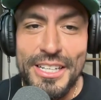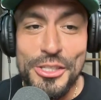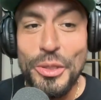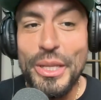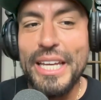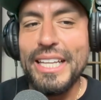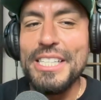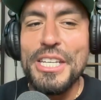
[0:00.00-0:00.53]
And
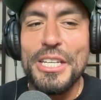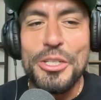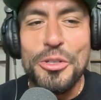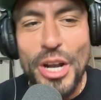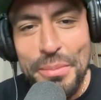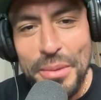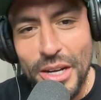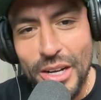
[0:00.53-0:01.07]
so like let's say
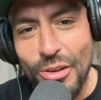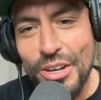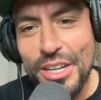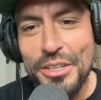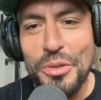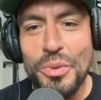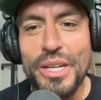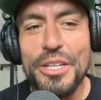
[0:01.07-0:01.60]
Draymond
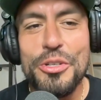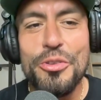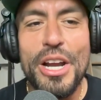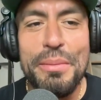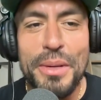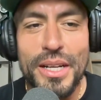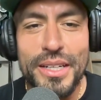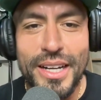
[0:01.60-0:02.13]
Green, you want a
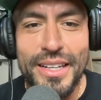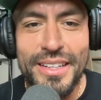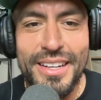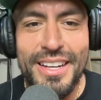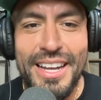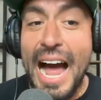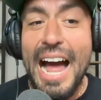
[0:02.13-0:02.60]
Draymond on.